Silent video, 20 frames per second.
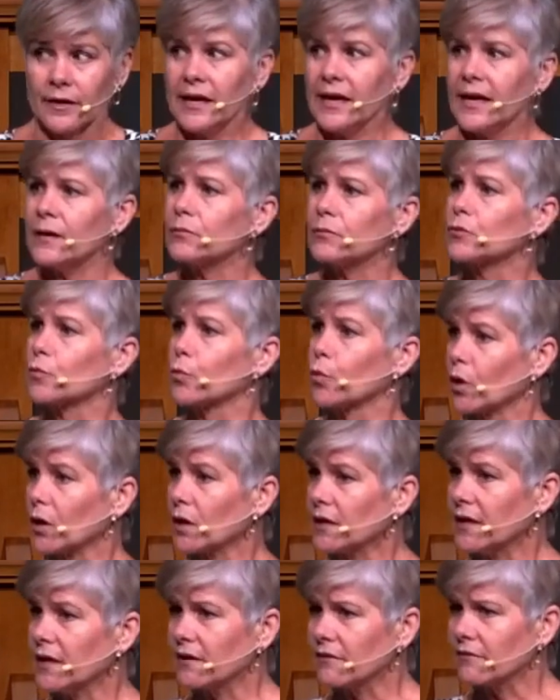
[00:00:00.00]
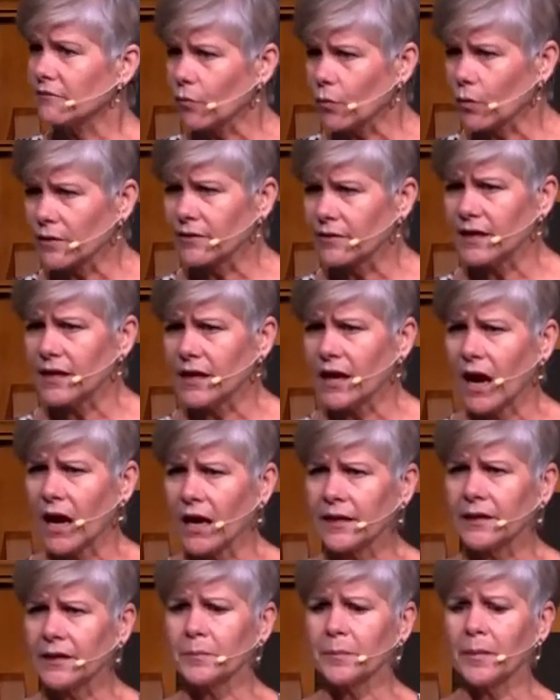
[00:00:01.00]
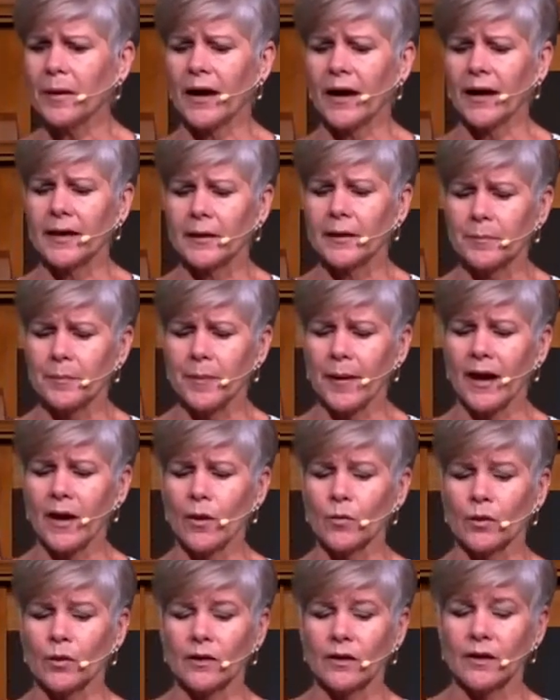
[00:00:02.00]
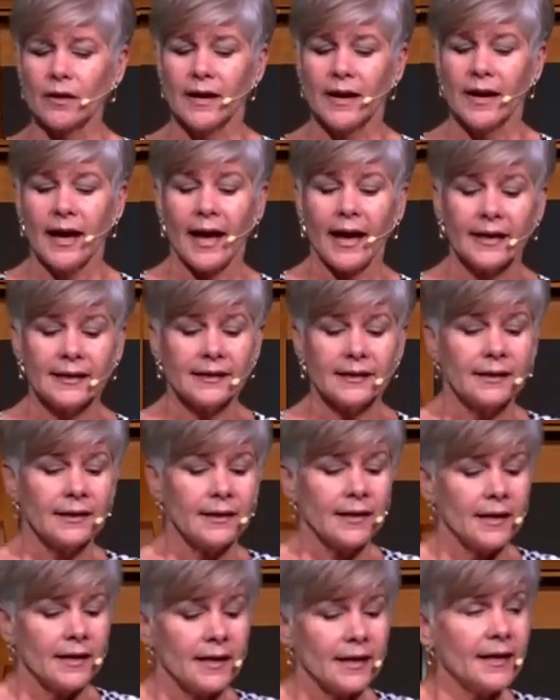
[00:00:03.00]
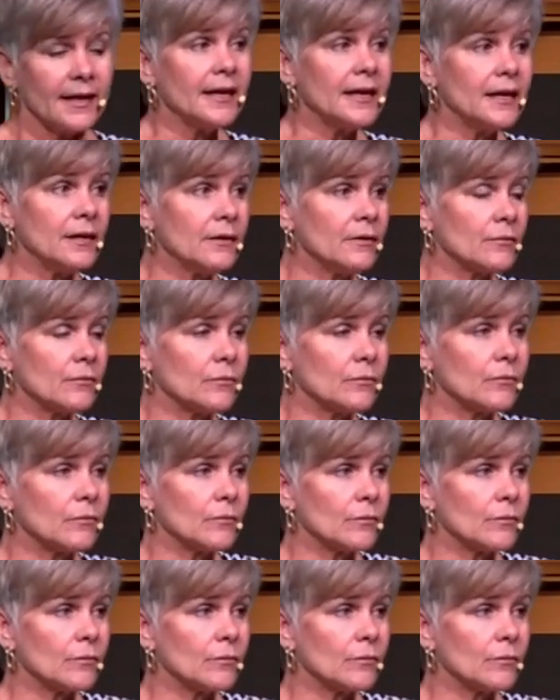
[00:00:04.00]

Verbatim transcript: He was working for the occupying power, and he